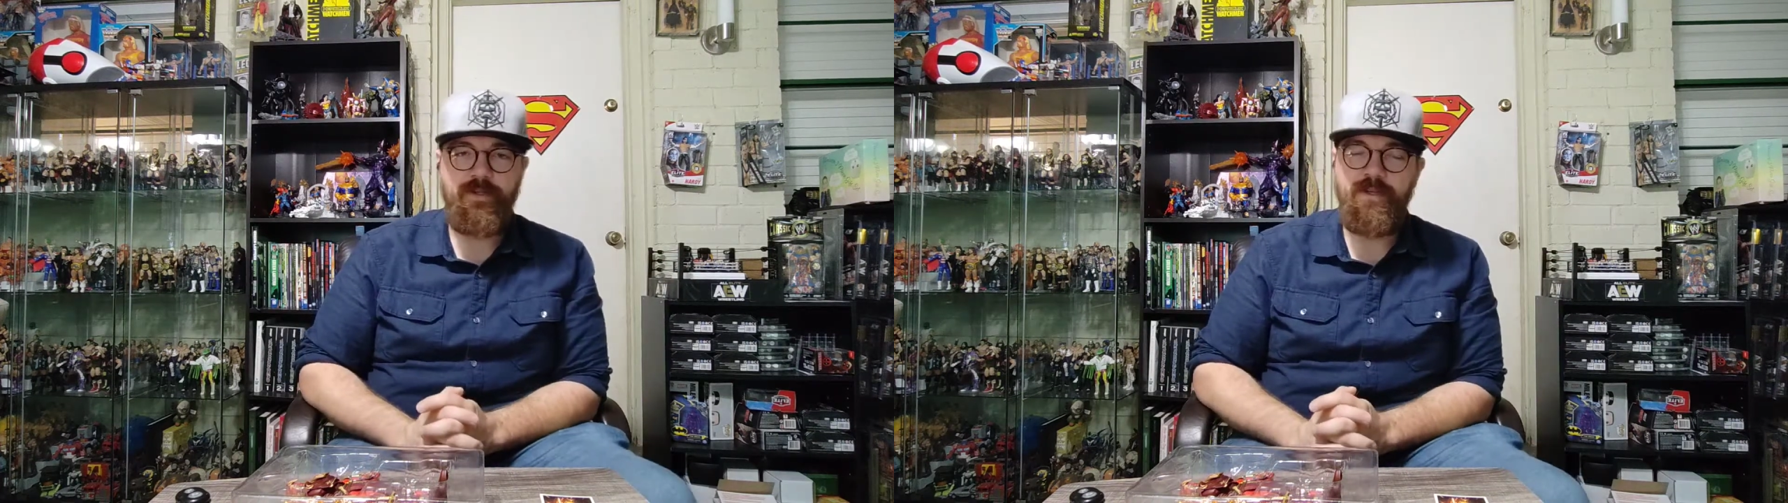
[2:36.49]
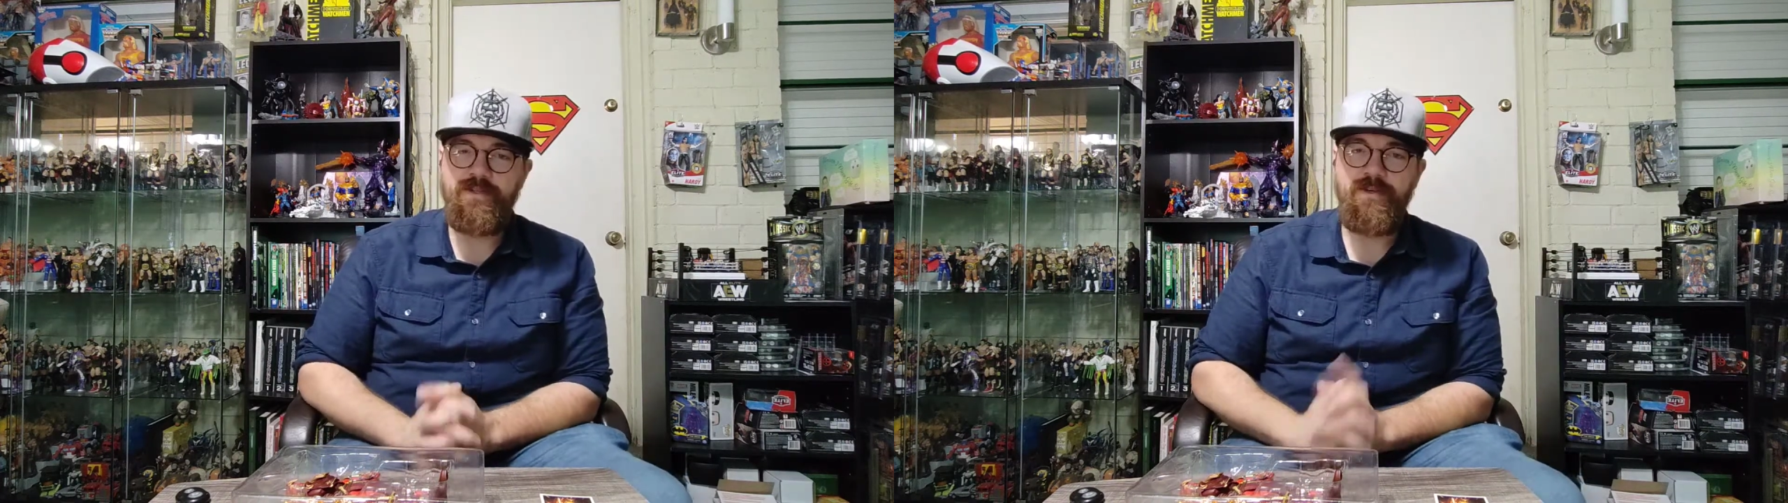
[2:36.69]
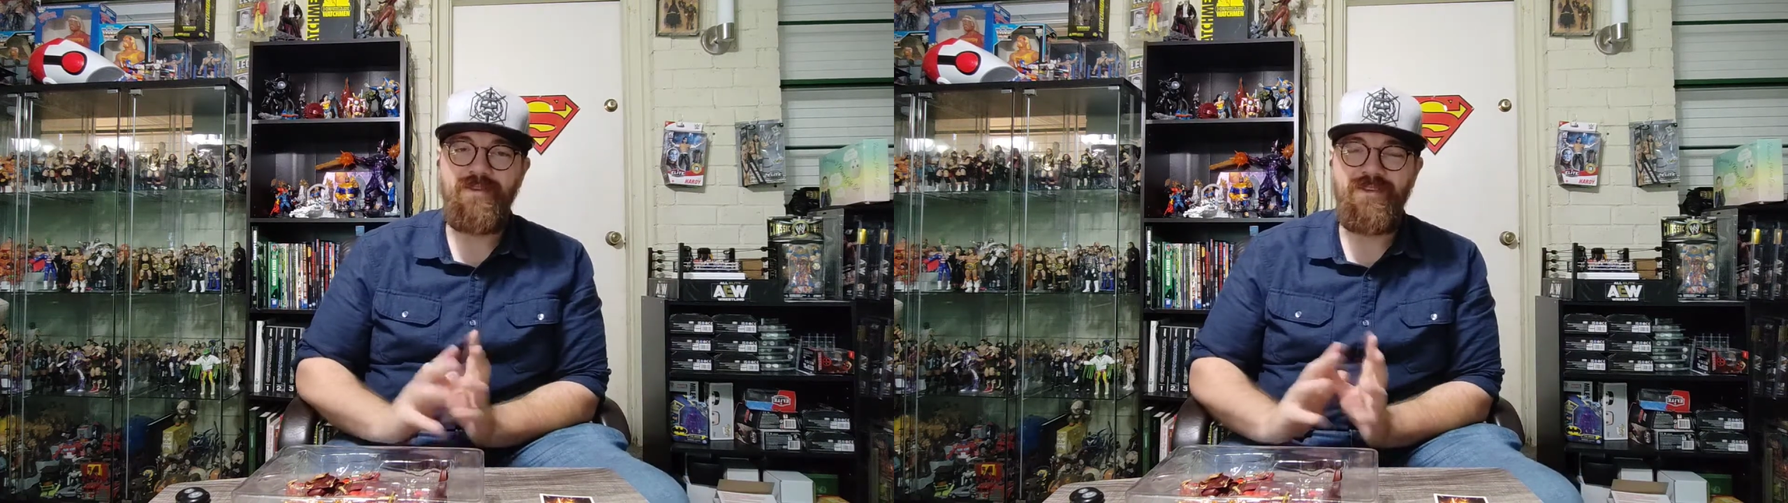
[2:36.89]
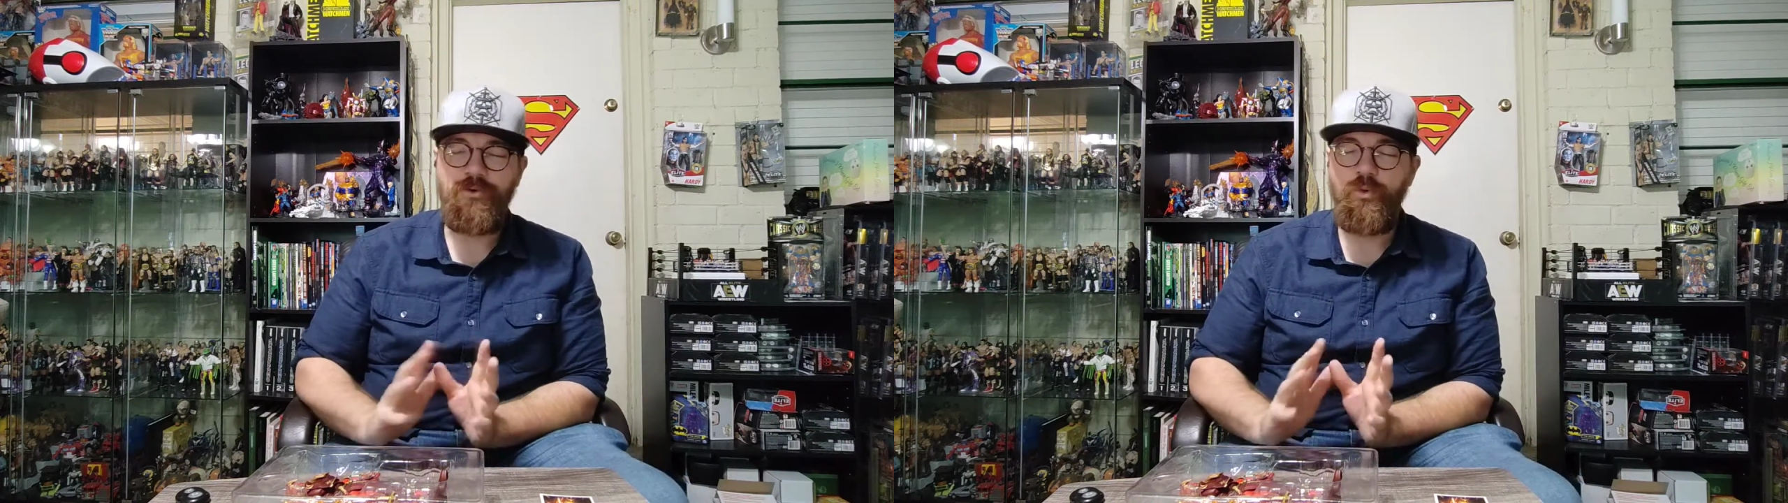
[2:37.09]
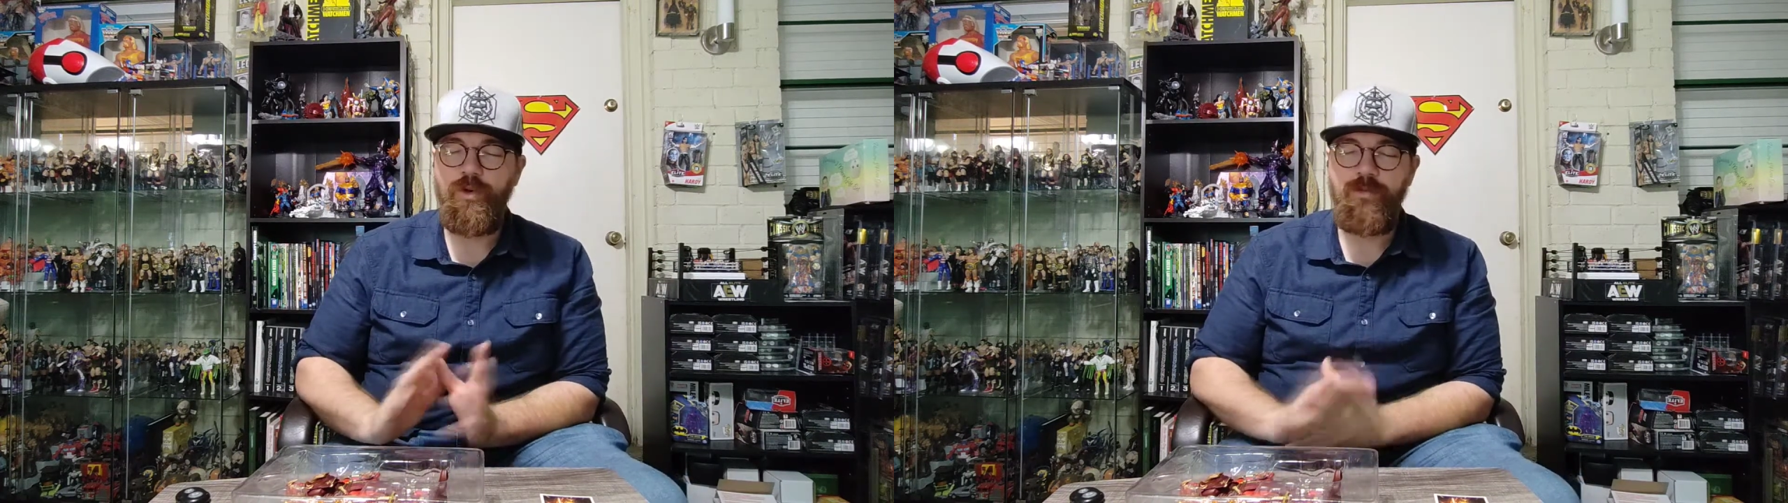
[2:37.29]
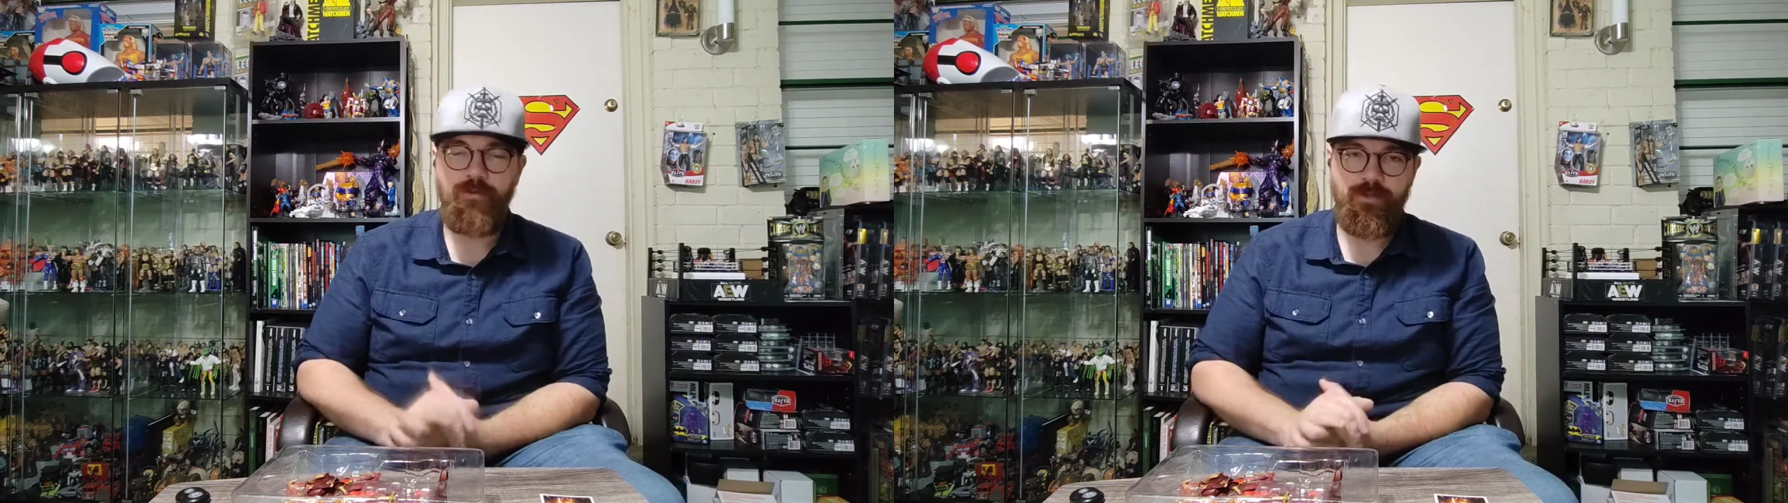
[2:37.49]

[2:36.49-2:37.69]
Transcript: He has an incredible